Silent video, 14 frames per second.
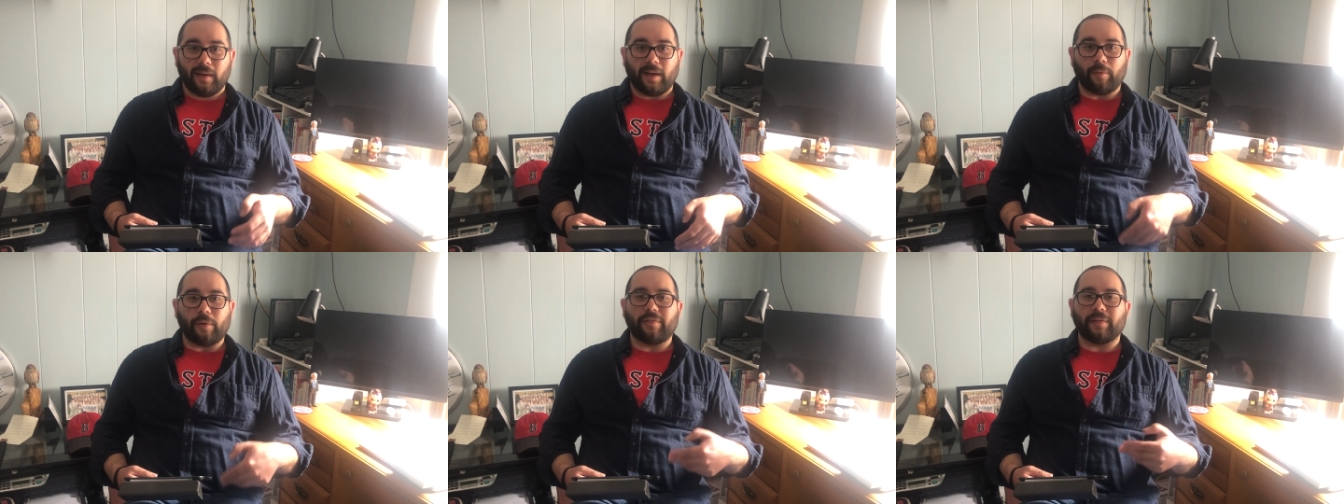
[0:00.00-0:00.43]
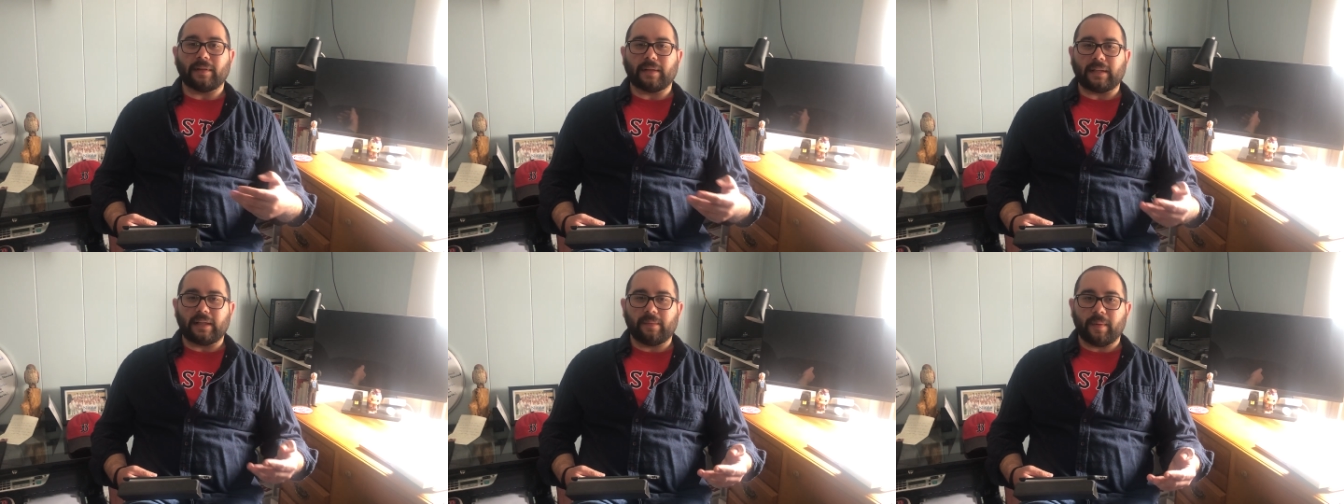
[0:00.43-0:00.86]
and we feel a
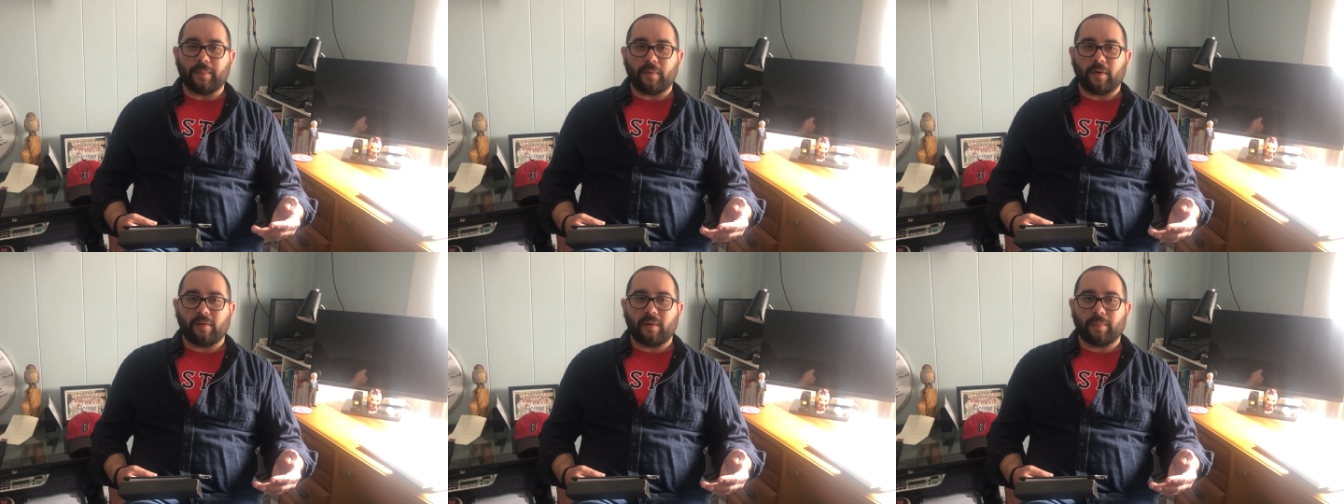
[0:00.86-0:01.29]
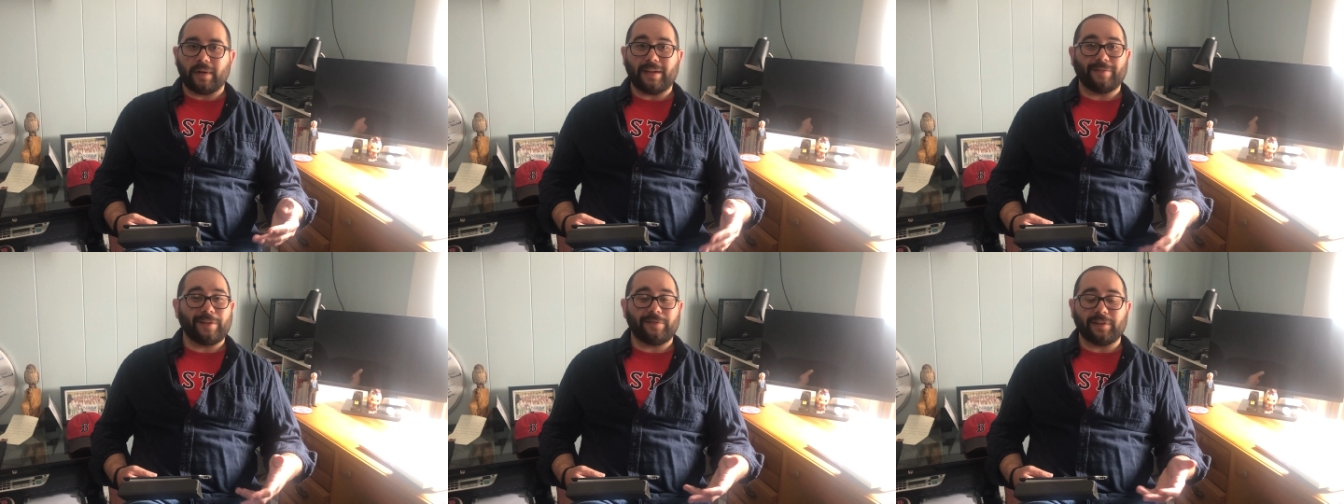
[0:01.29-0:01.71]
little bit more
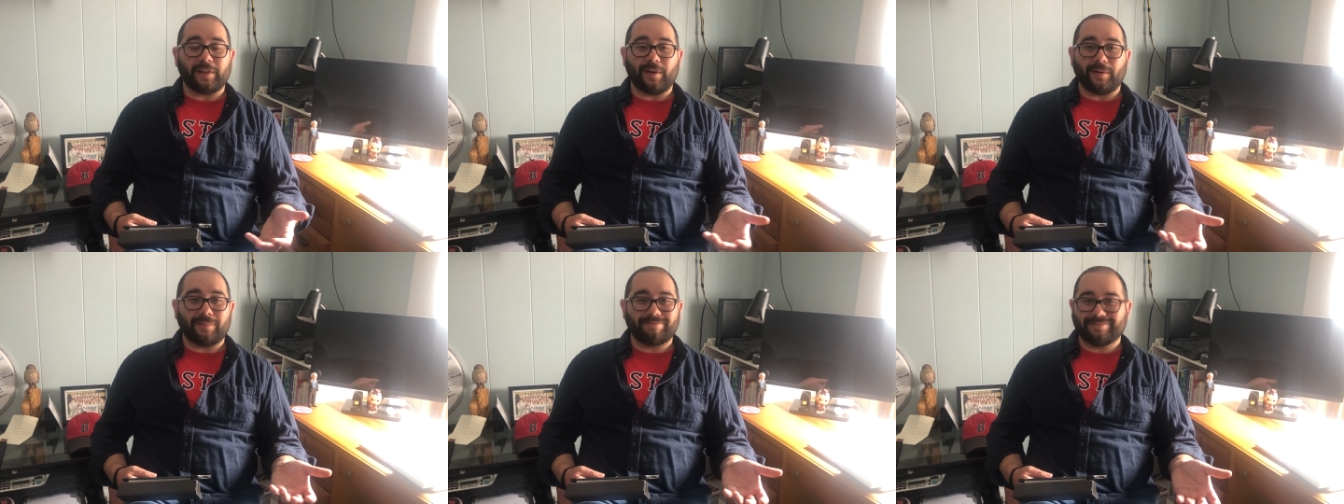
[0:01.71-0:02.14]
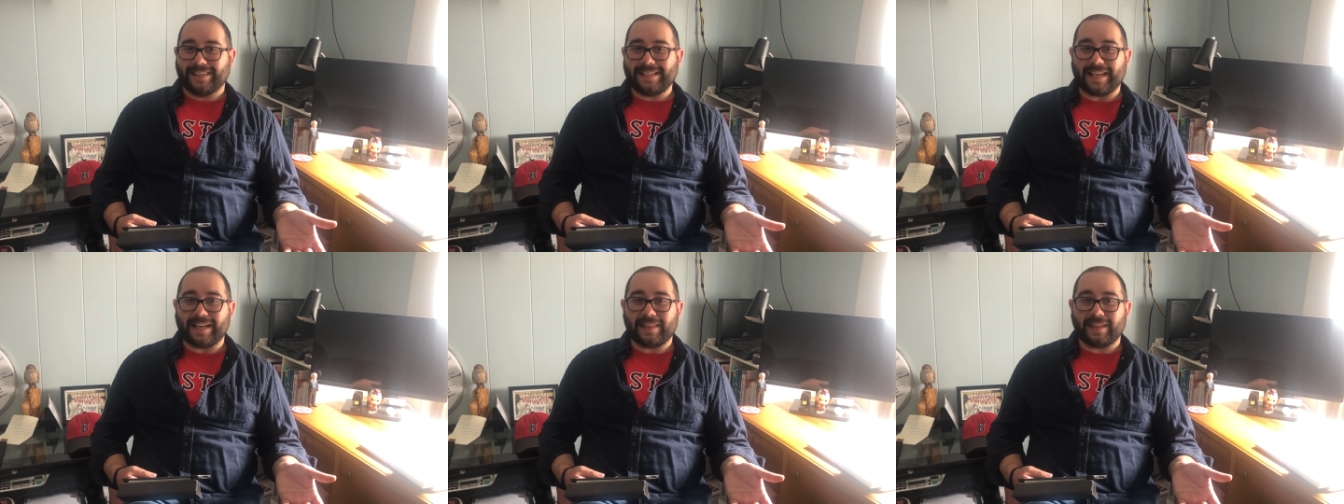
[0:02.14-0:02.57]
reprieved, even though,
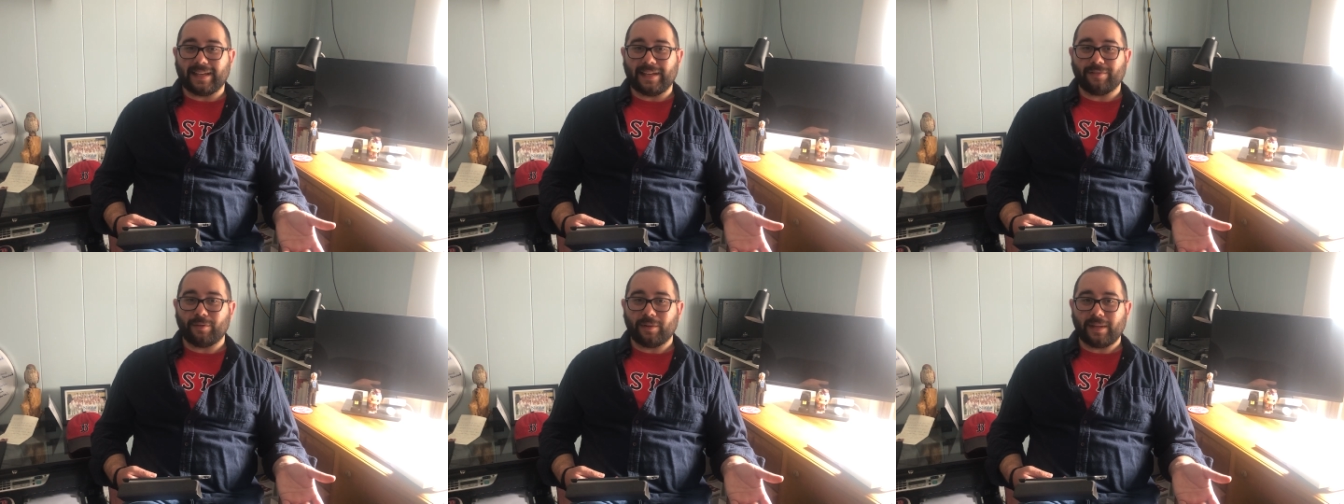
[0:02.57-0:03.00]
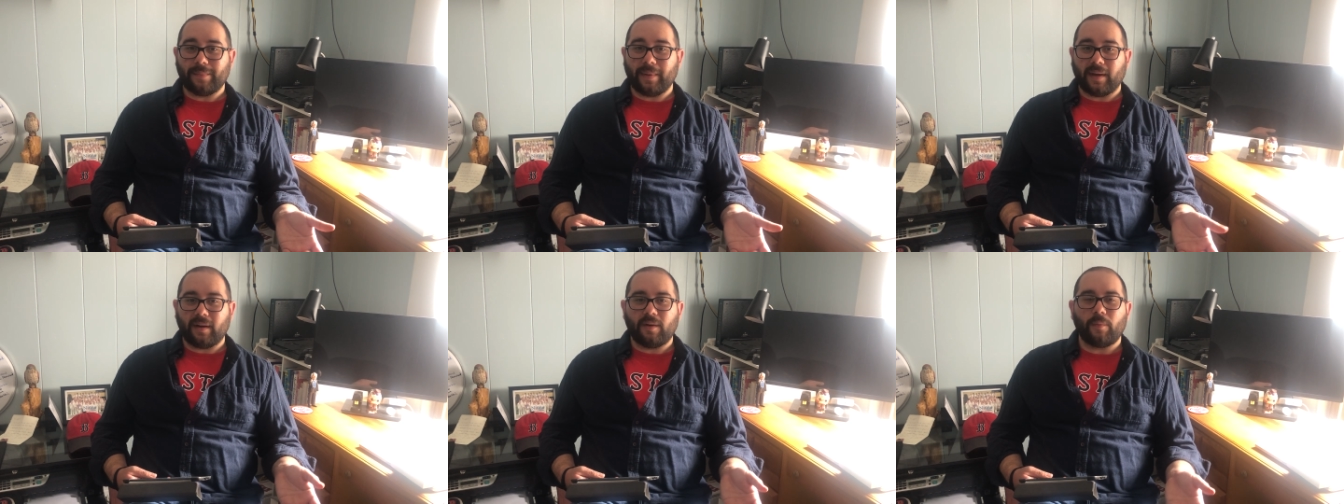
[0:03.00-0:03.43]
is anything even really
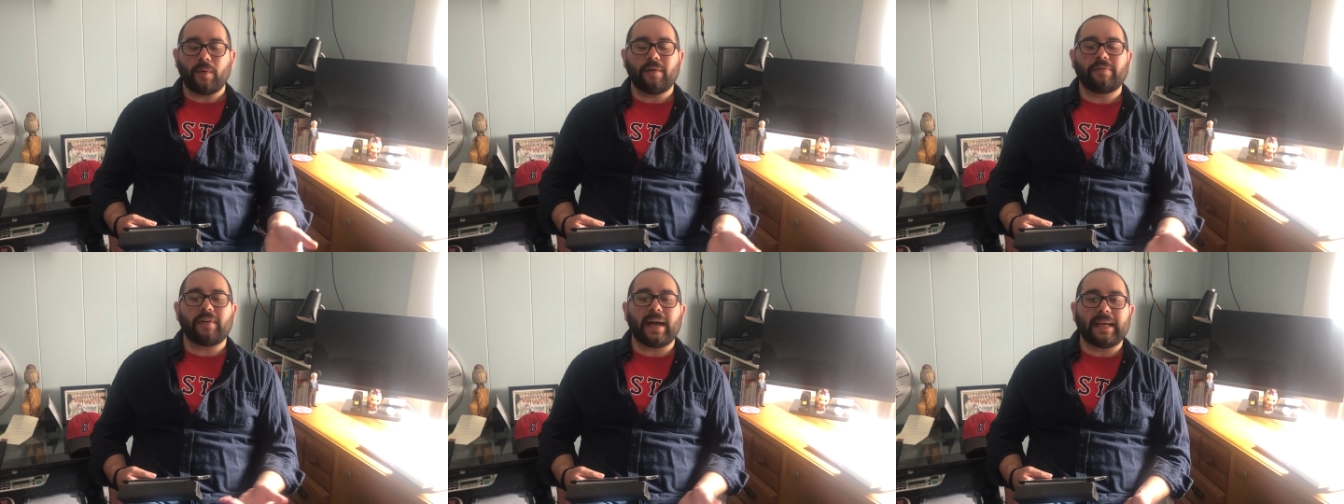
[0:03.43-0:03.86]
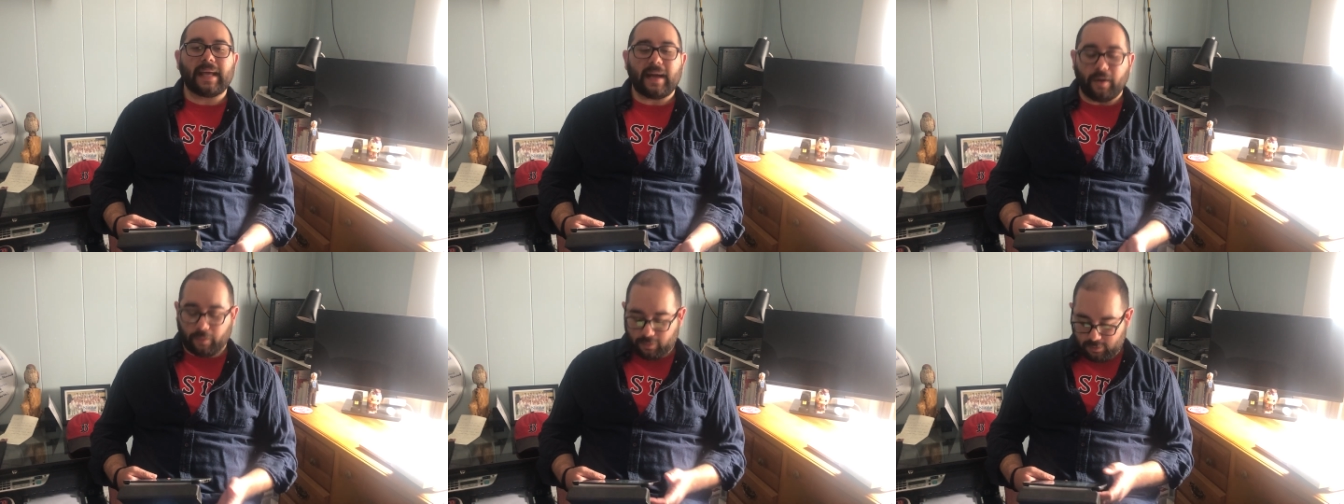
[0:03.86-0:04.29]
better? We'll find
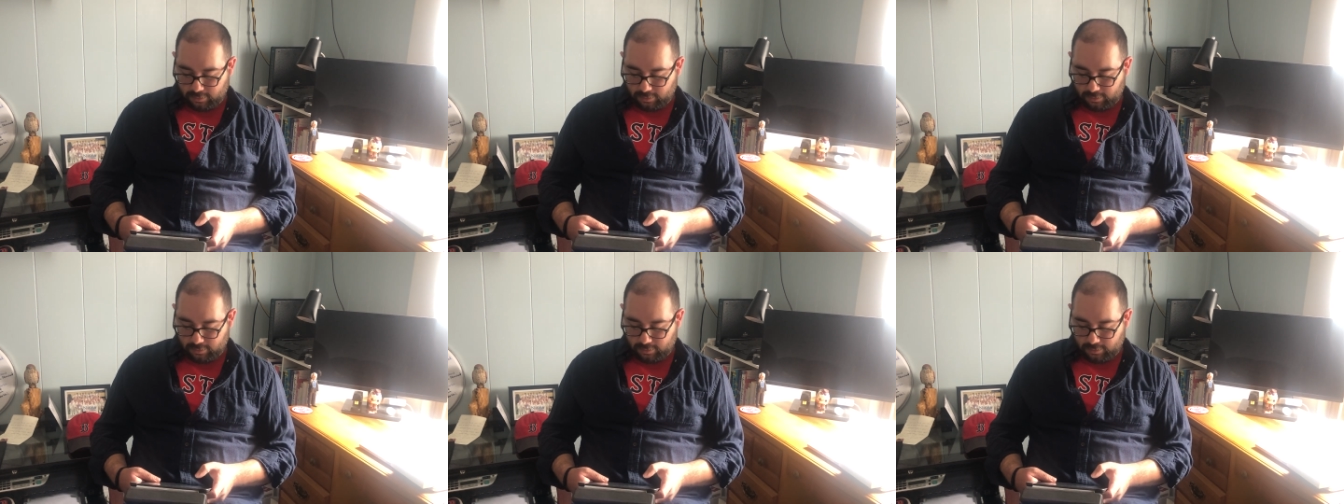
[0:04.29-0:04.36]
out.